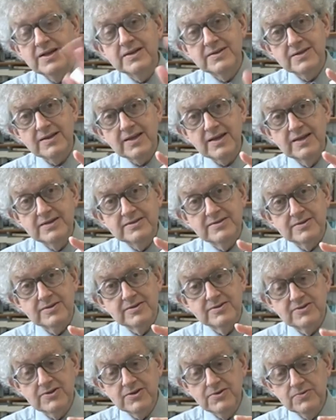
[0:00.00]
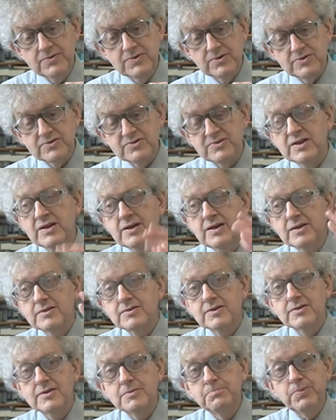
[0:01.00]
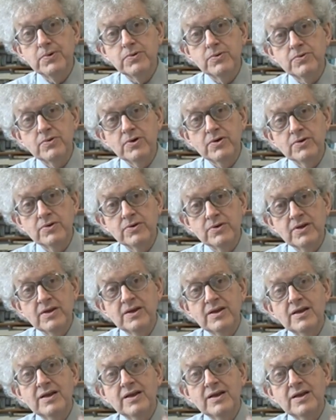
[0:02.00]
indicates the students that the boron